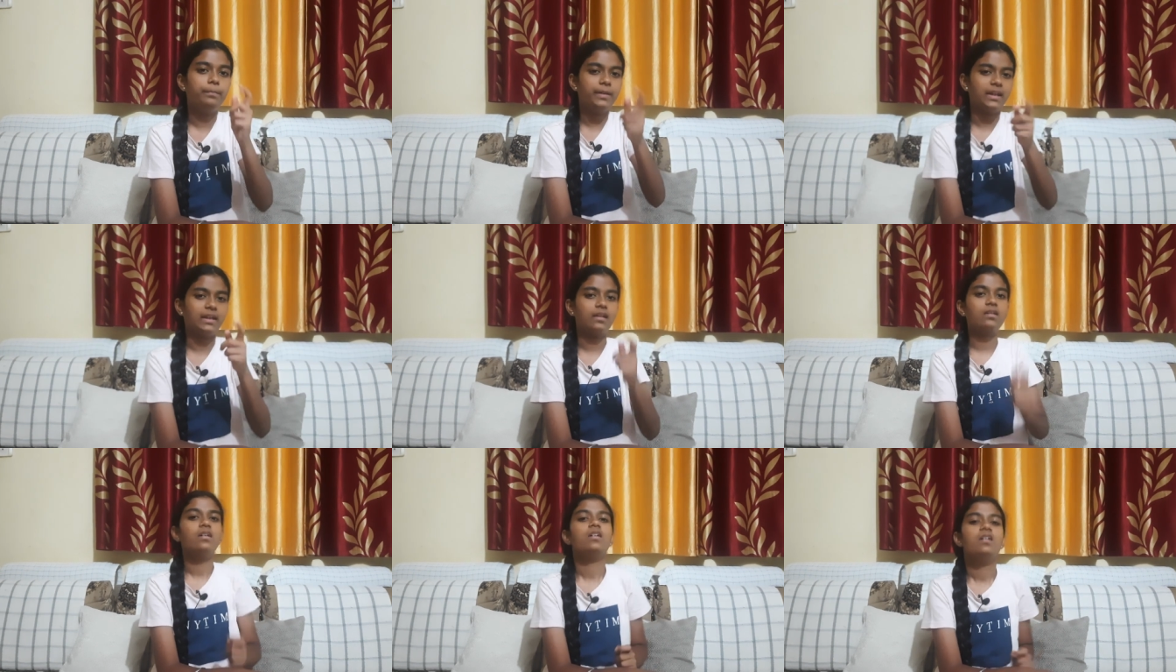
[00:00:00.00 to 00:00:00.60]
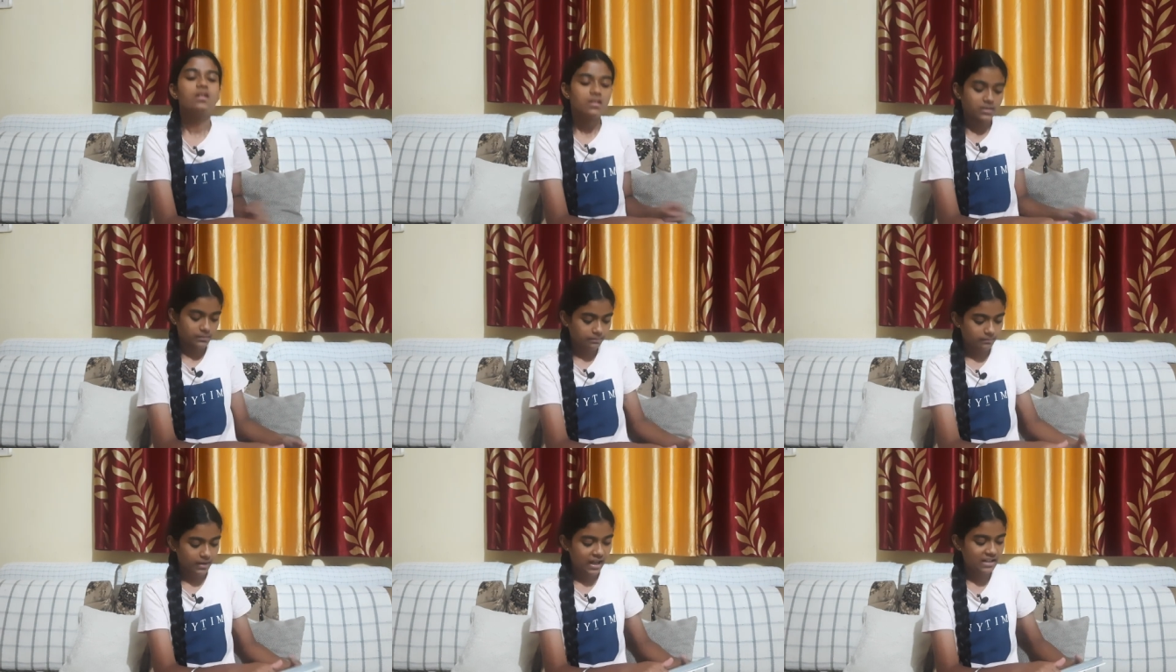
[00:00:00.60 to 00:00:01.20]
beak,
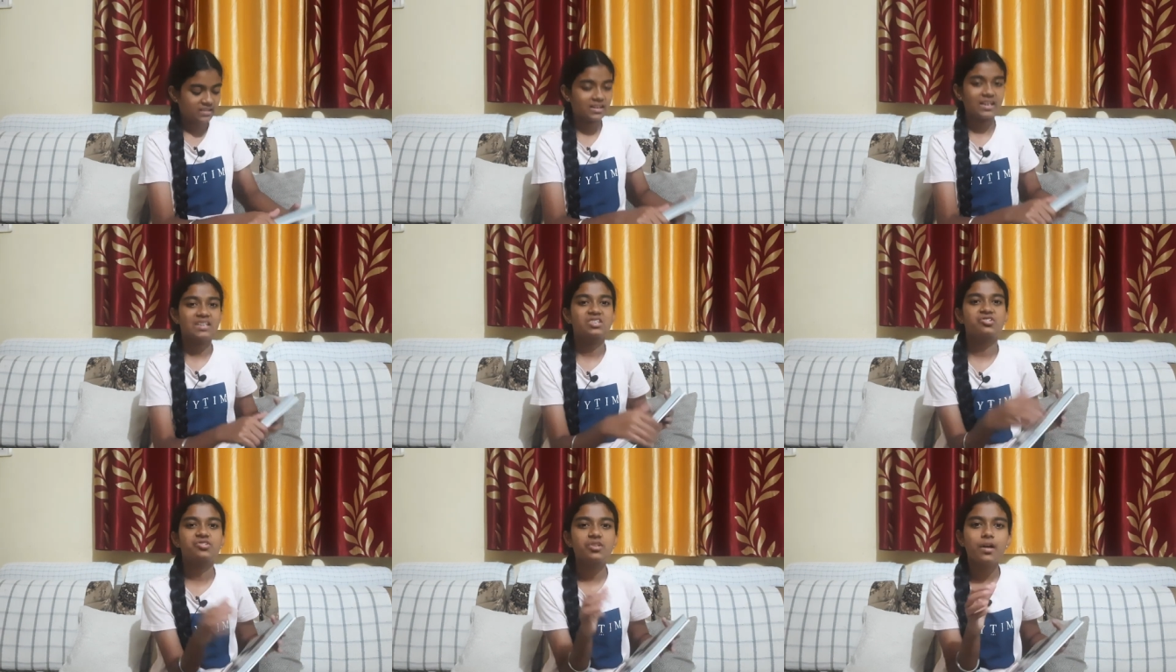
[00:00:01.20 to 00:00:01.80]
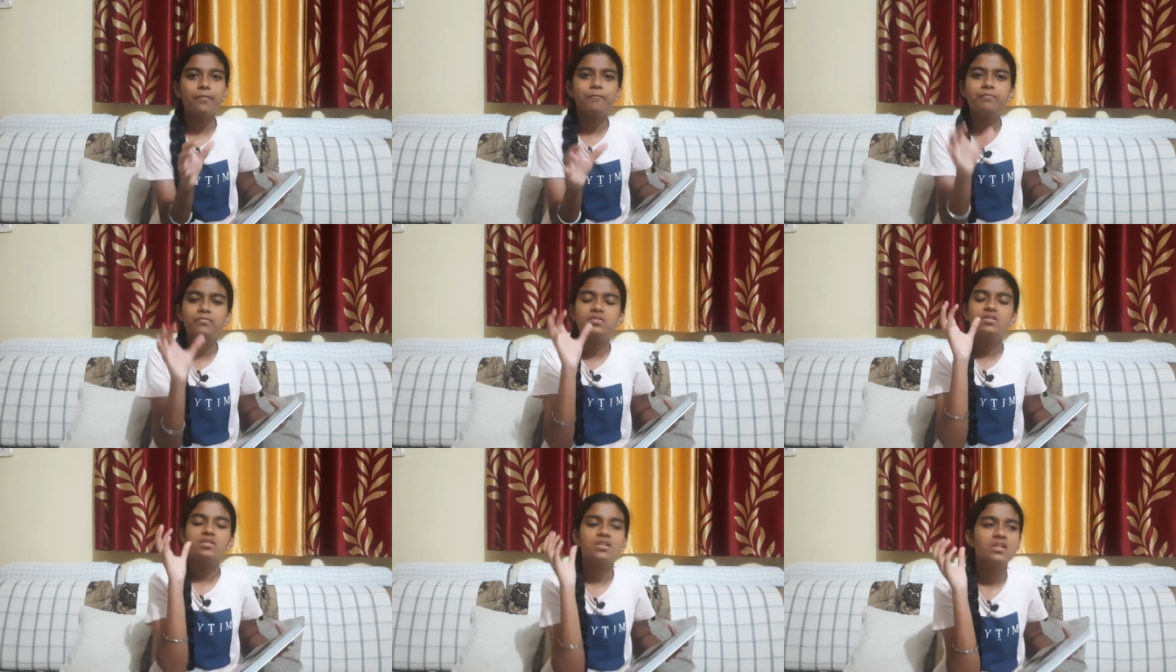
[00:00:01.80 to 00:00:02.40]
and they
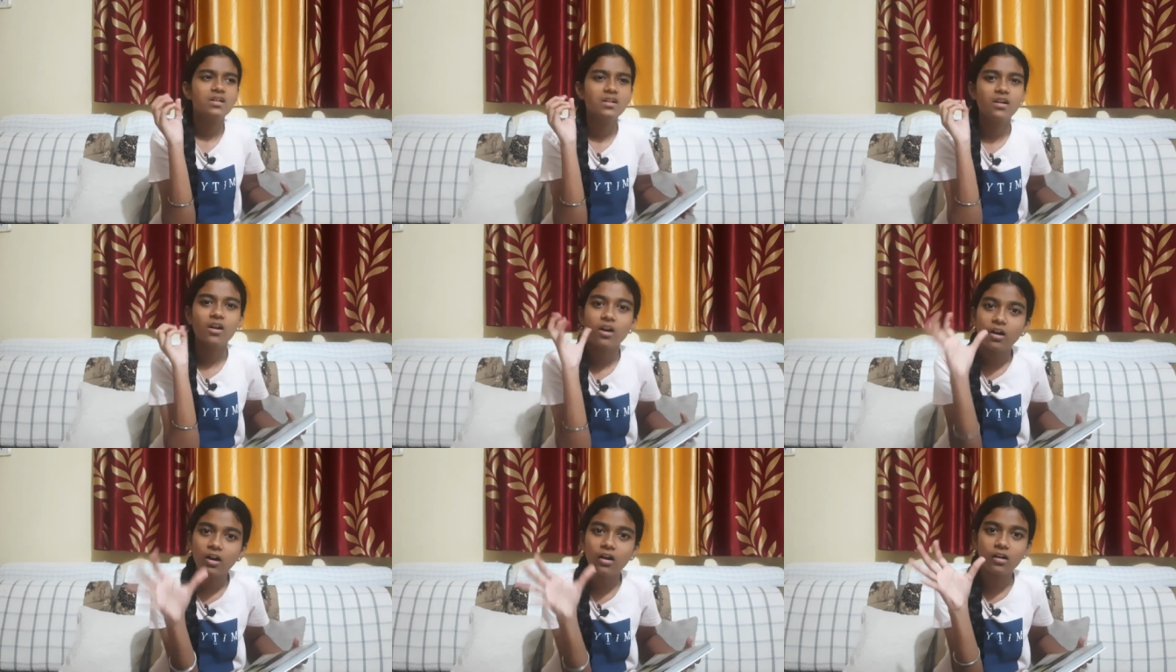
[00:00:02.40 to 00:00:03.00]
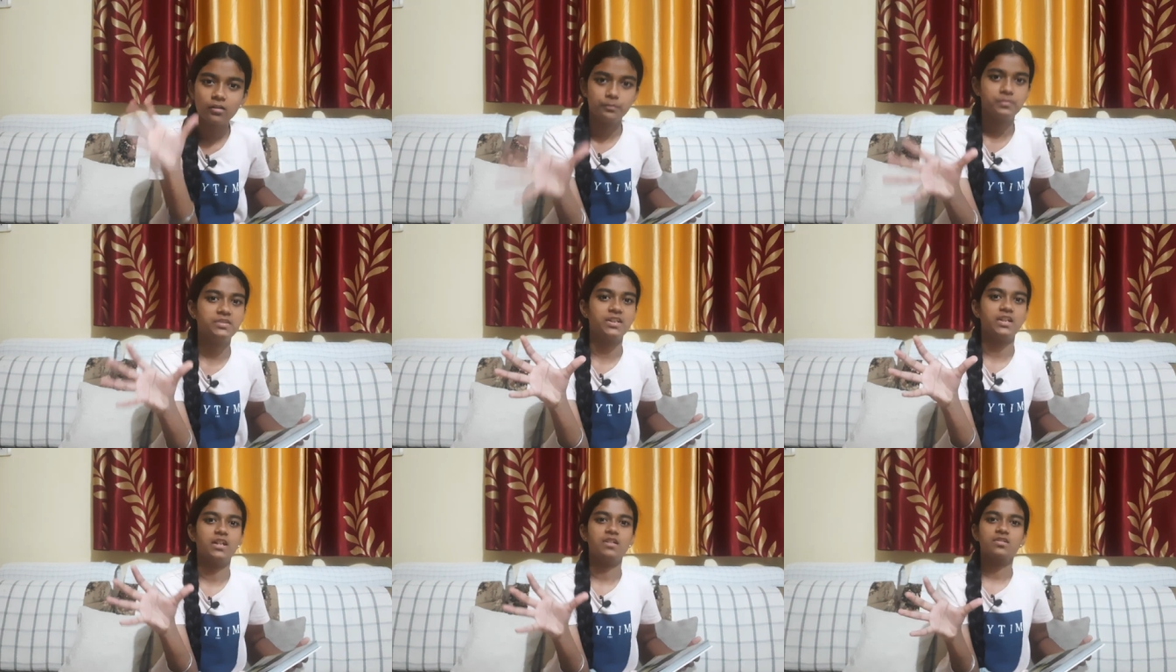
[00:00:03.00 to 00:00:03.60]
stuffed herbs
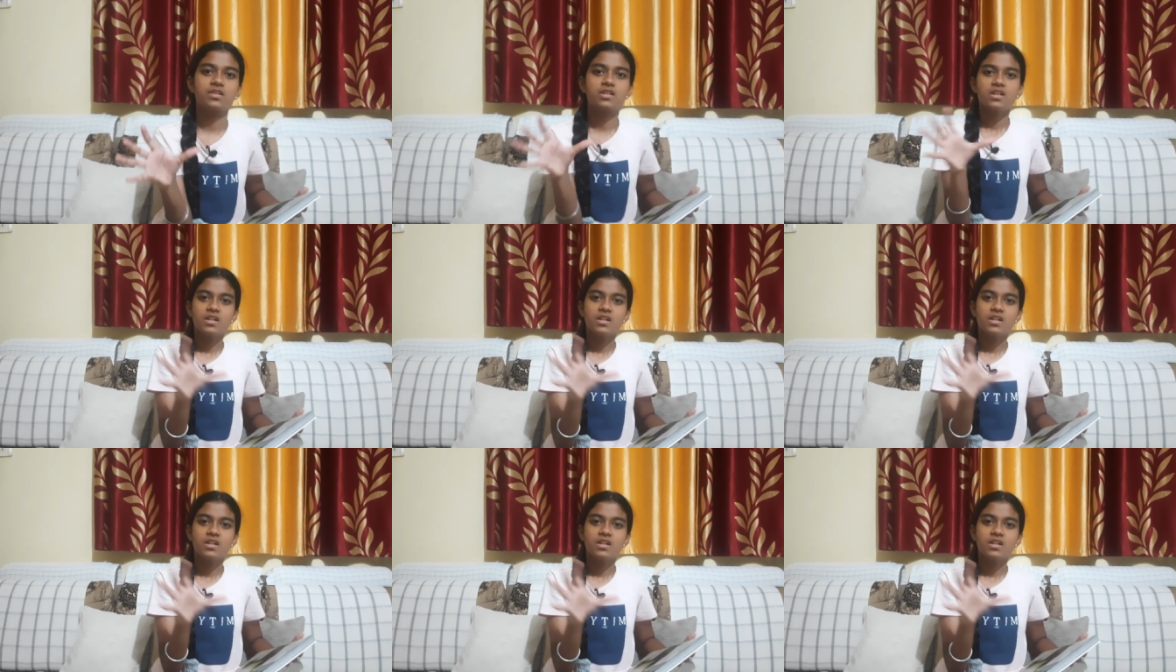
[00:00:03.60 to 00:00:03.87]
in it.